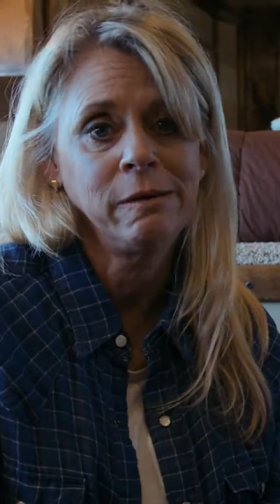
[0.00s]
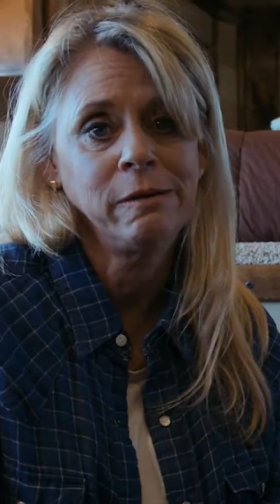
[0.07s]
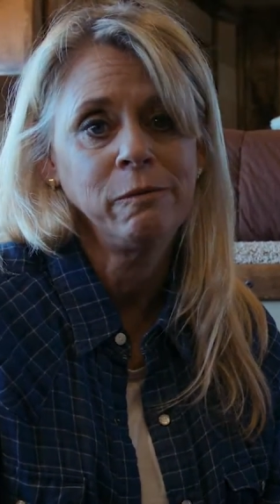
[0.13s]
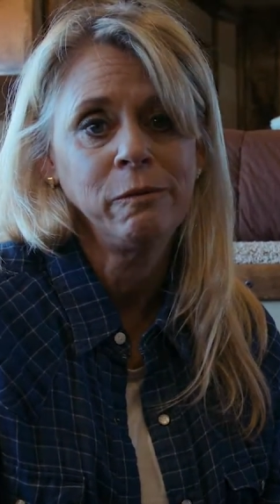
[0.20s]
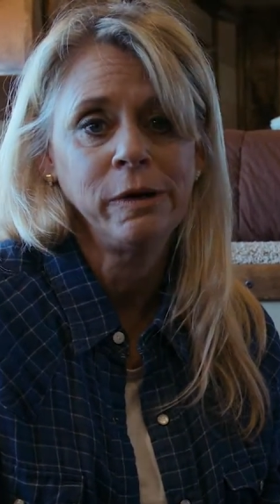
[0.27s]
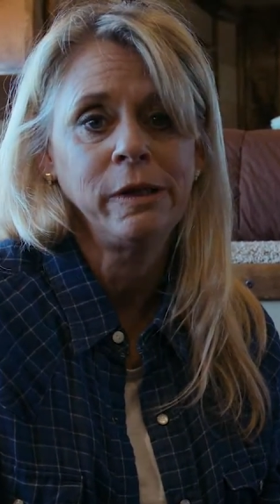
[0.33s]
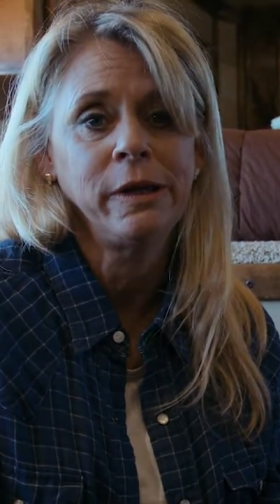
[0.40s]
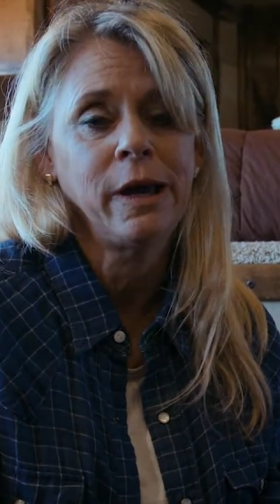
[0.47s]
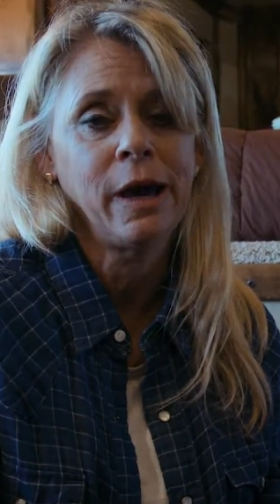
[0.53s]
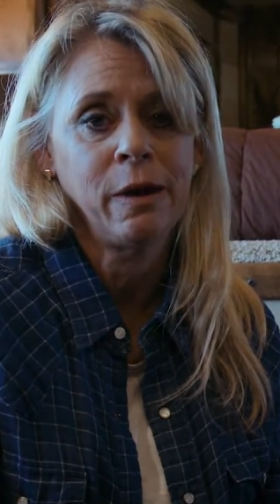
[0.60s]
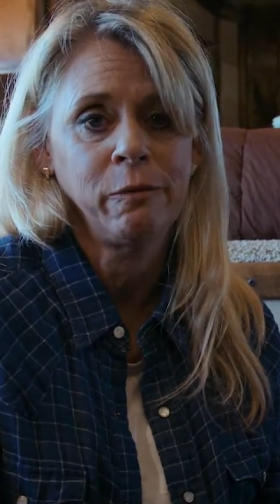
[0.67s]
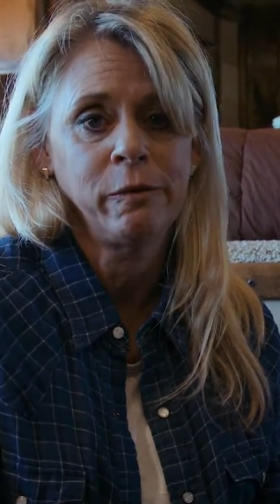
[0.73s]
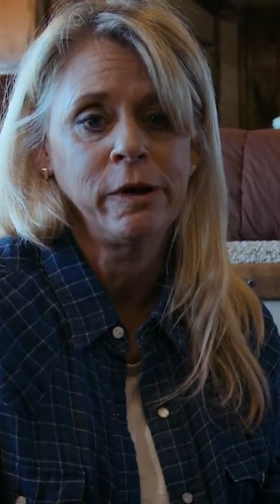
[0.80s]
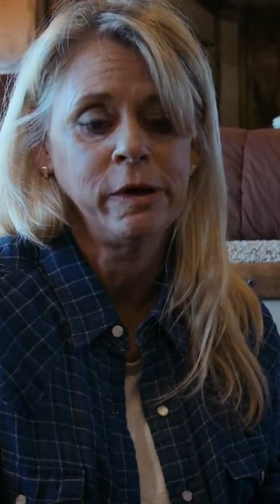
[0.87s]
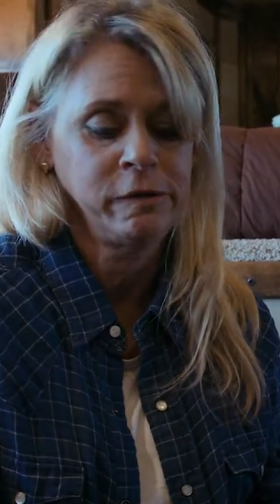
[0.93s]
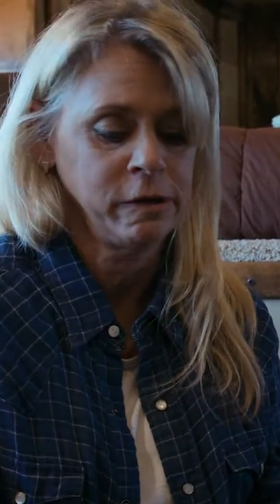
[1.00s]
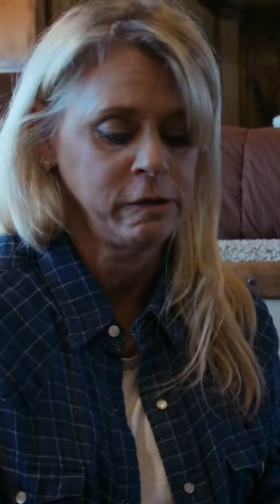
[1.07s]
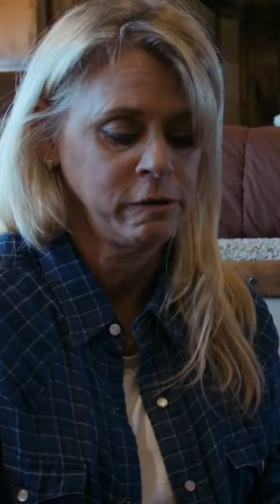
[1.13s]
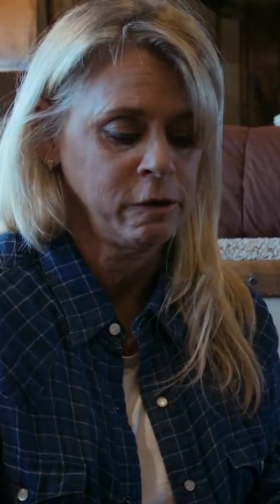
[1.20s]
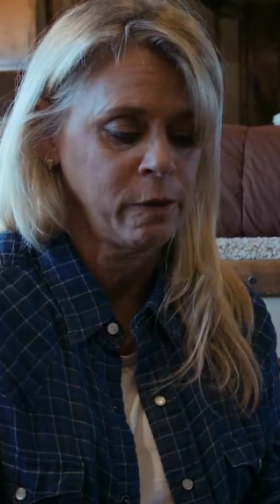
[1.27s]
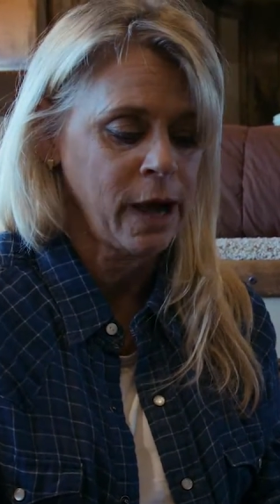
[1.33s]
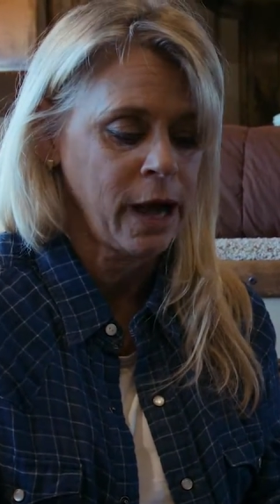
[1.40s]
really at risk, and
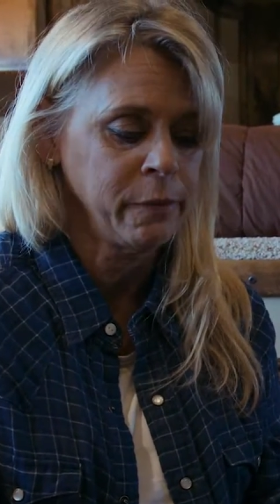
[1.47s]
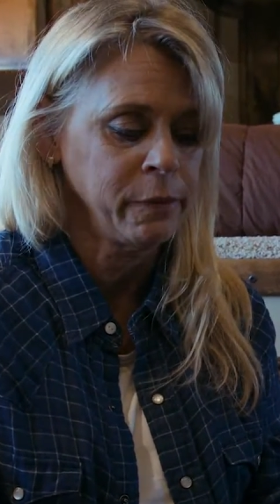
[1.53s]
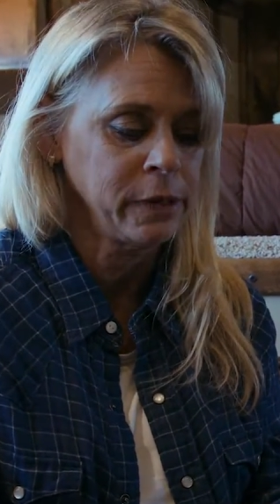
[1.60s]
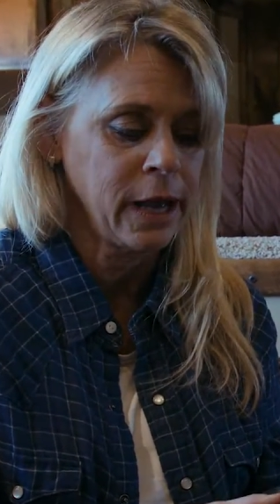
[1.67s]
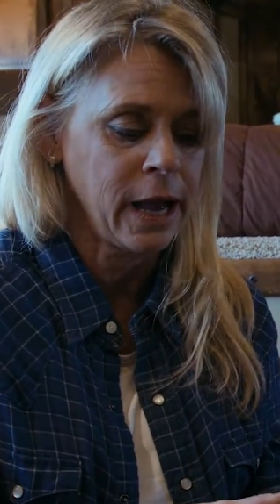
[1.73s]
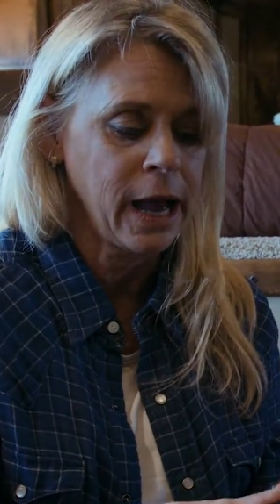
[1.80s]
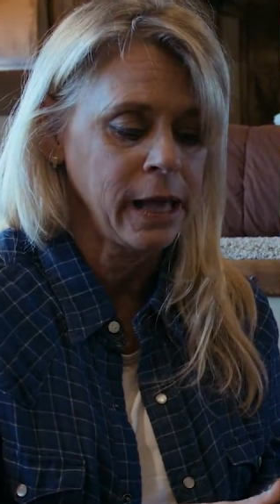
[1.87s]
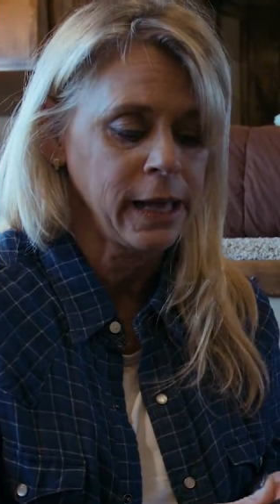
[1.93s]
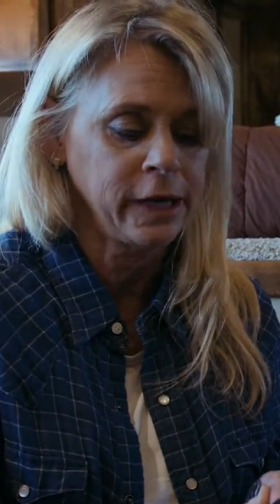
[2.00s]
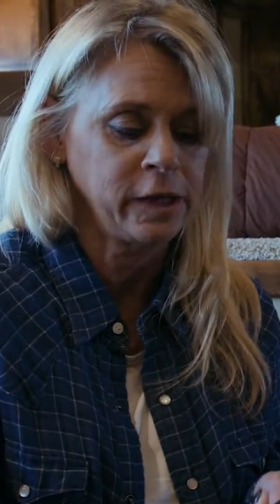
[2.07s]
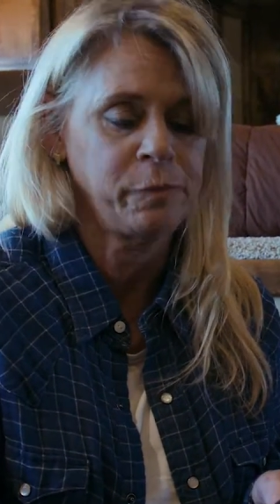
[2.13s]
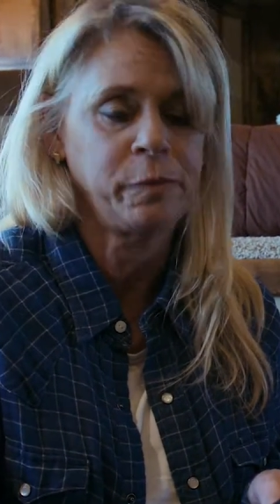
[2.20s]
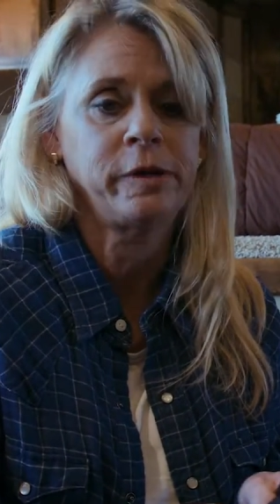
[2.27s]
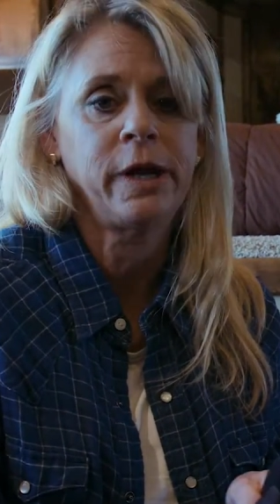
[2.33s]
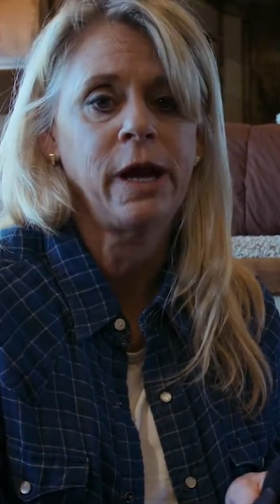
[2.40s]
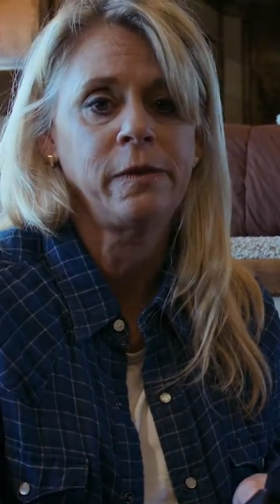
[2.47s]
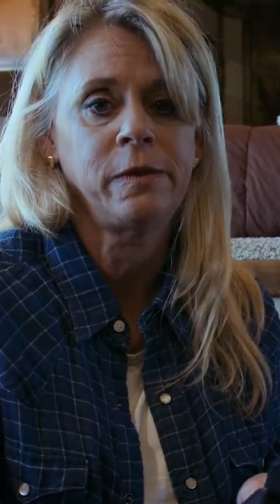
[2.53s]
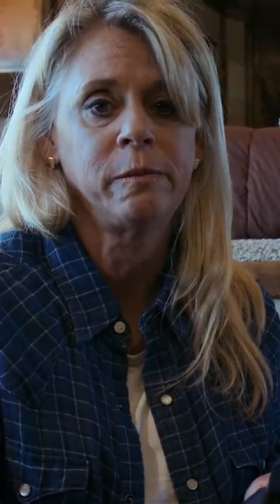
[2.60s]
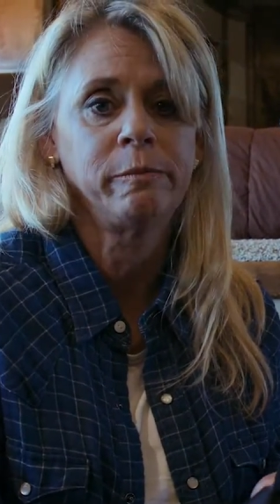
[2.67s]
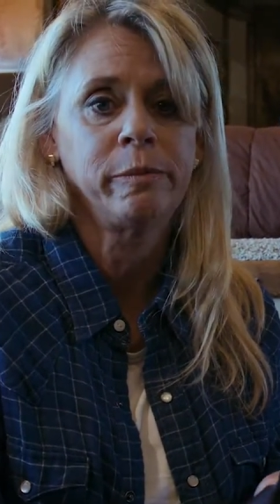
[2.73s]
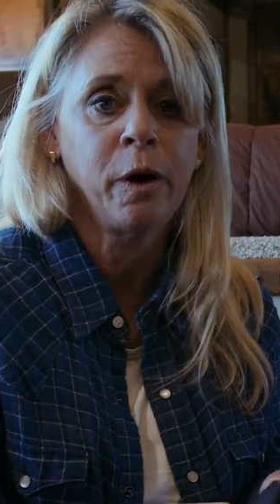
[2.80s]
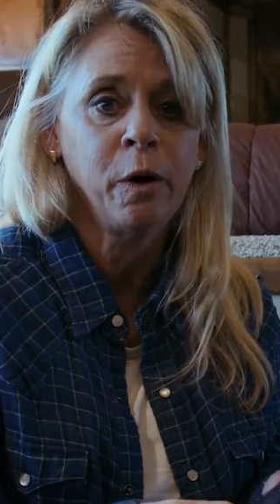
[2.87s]
so I like to protect
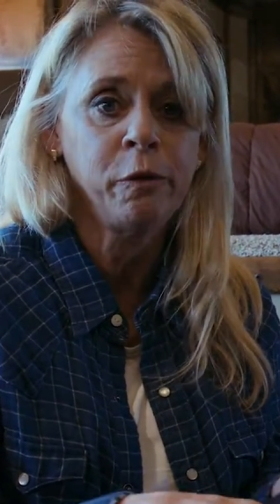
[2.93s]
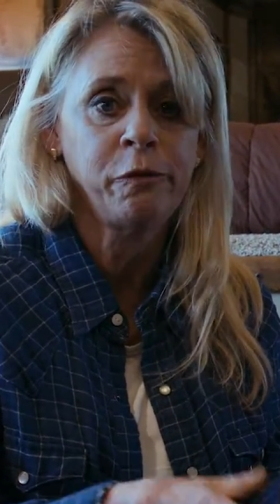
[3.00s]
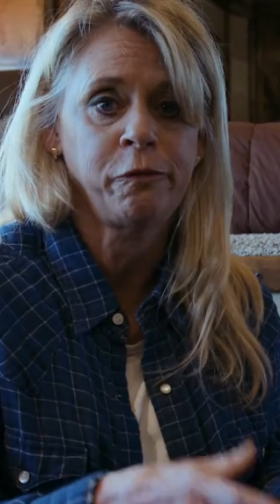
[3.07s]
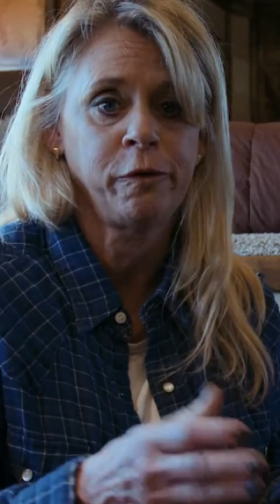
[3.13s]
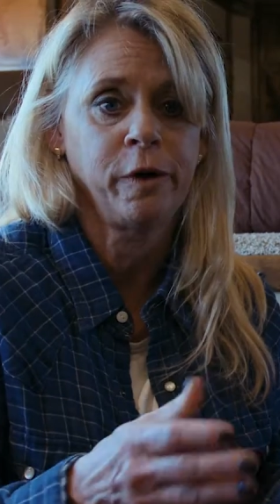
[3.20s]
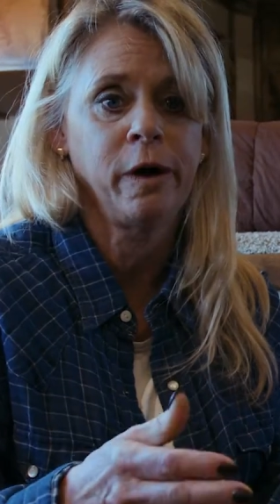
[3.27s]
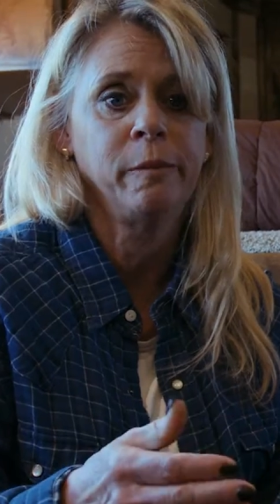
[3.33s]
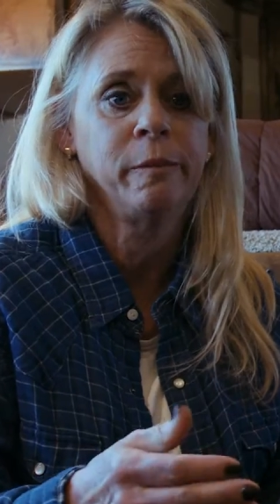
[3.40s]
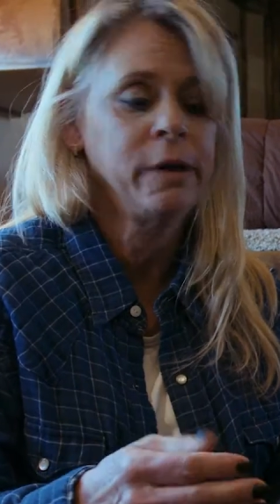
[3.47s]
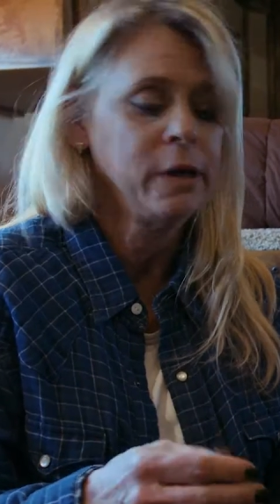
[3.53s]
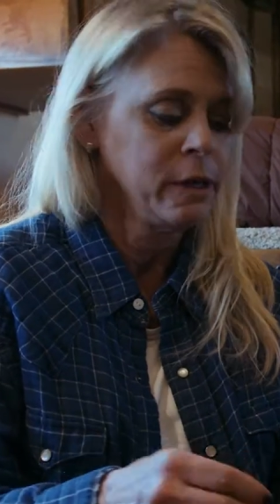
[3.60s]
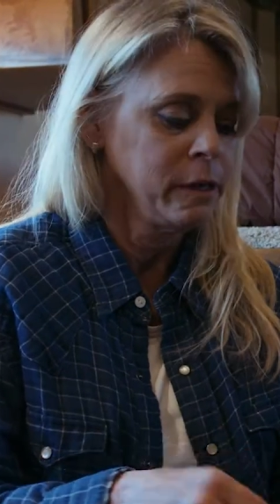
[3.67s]
them both from